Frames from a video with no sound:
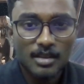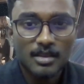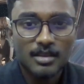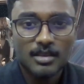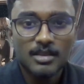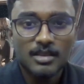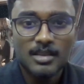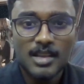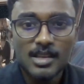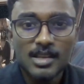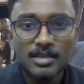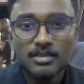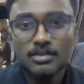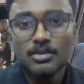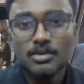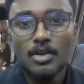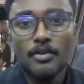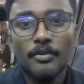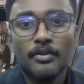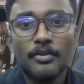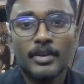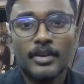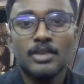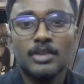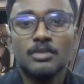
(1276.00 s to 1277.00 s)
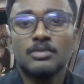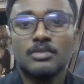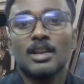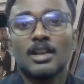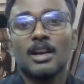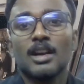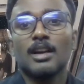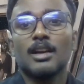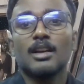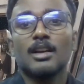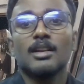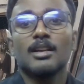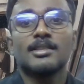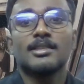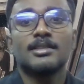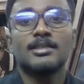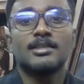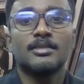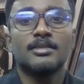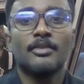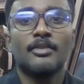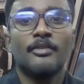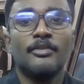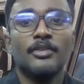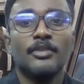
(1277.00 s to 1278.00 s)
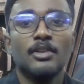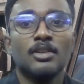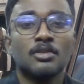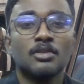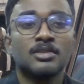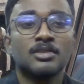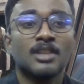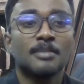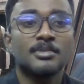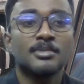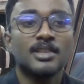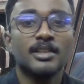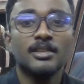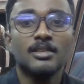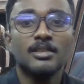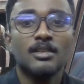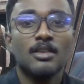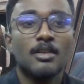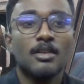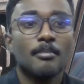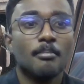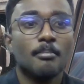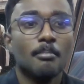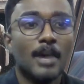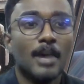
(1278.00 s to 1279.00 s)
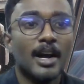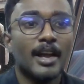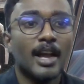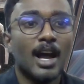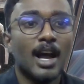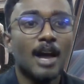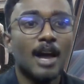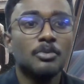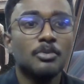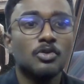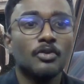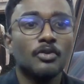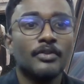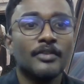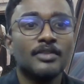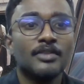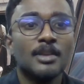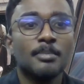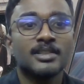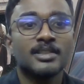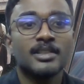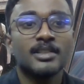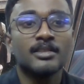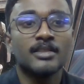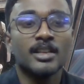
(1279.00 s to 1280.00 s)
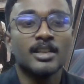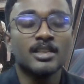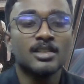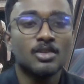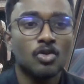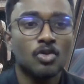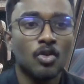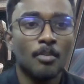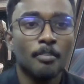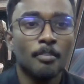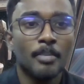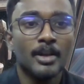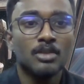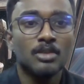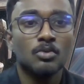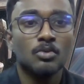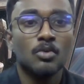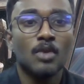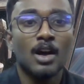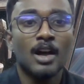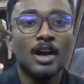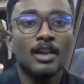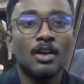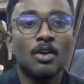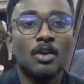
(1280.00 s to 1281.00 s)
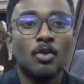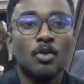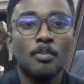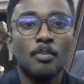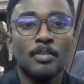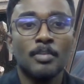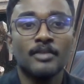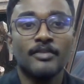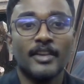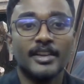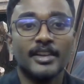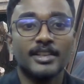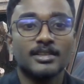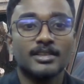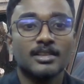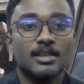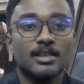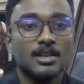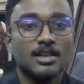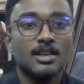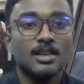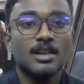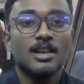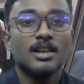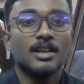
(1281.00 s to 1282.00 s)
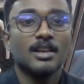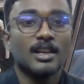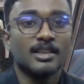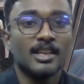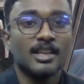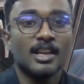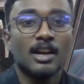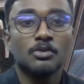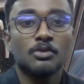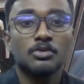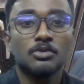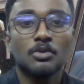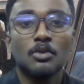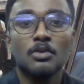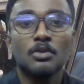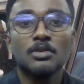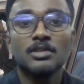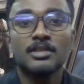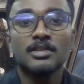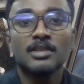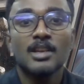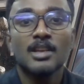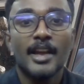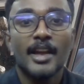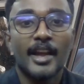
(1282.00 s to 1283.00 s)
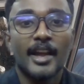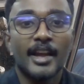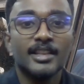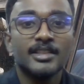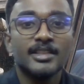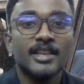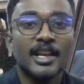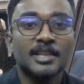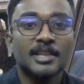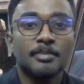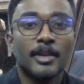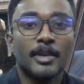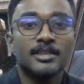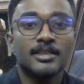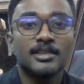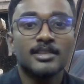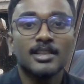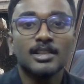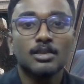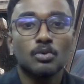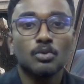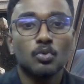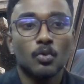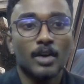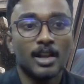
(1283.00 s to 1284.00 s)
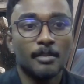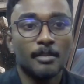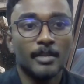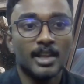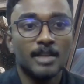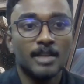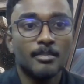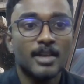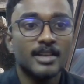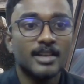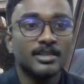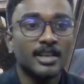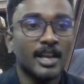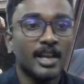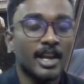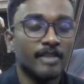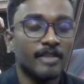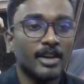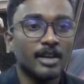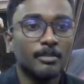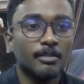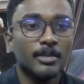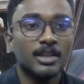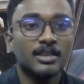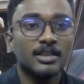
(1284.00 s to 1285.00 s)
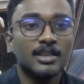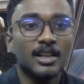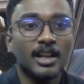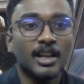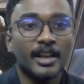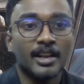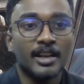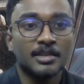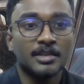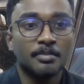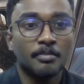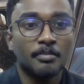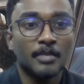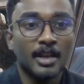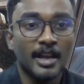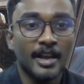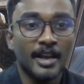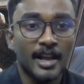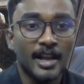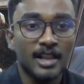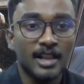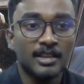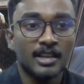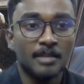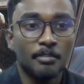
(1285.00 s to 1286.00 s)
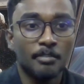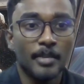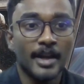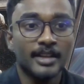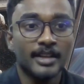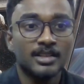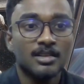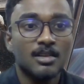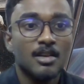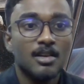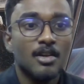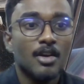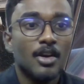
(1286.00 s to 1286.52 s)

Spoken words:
This stove reduce fuel consumption by up to 50% compared to open fires, cutting households' energy expenses while minimizing environmental and health impacts.